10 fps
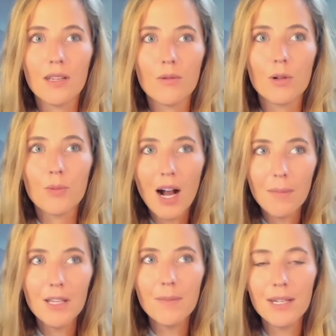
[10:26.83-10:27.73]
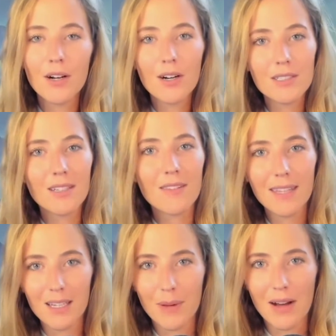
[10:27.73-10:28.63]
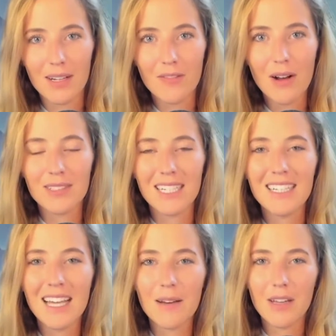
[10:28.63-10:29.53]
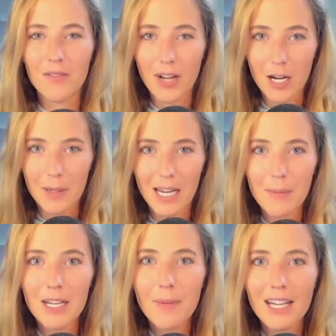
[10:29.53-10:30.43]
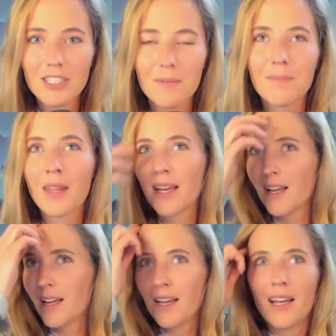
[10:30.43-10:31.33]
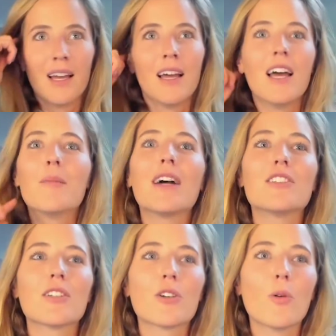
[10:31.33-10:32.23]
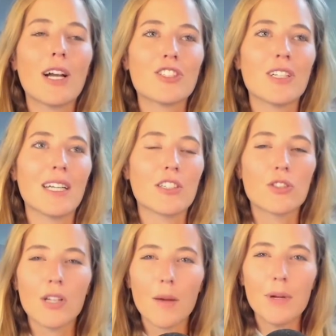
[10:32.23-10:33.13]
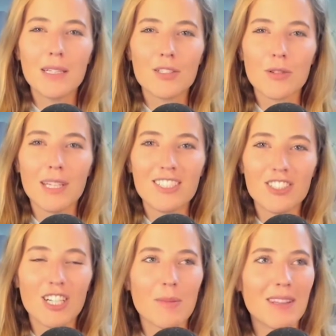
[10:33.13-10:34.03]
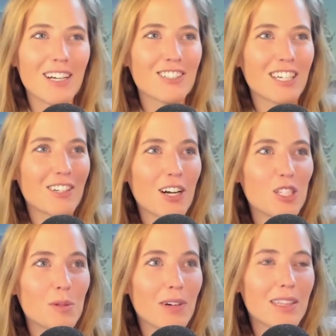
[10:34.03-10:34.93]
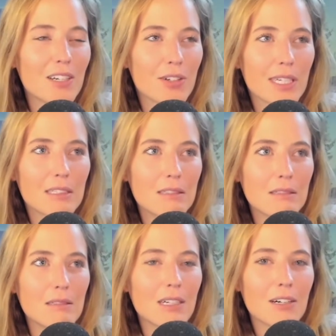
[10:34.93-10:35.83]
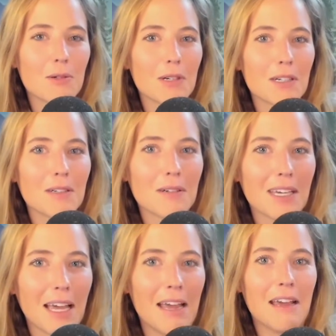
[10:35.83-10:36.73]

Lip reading: would probably have been hard to think about if I was in that environment. I mean, imagine questioning, should I be in this relationship? And there's like your husband right there and you're like, ooh, awkward. Okay.